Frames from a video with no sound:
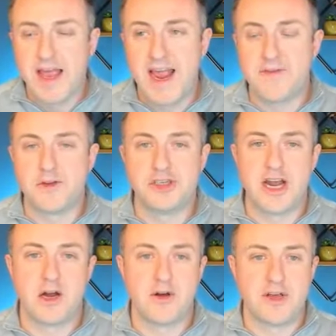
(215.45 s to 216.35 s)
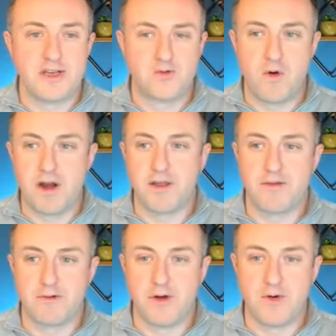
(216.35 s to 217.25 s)
and the checker is running
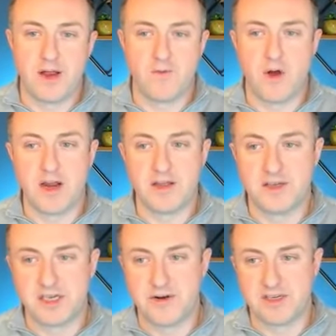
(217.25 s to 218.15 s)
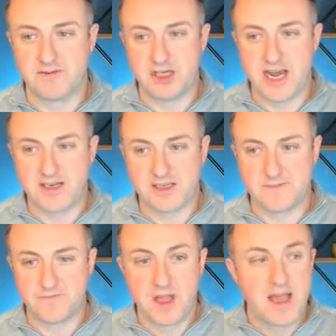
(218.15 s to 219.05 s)
through and running the series of
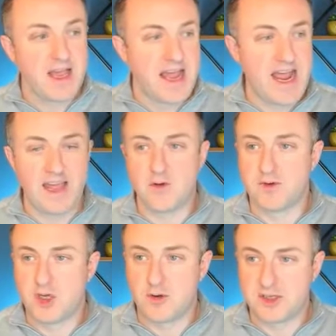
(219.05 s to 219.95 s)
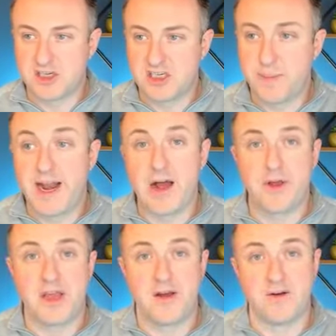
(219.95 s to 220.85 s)
checks, and the results spit
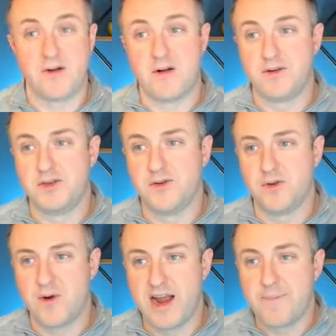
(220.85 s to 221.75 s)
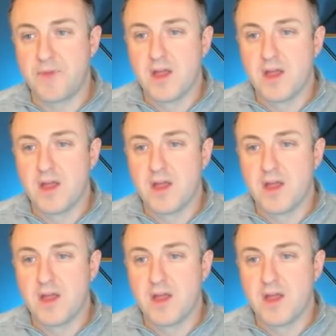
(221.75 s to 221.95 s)
out here onto the right.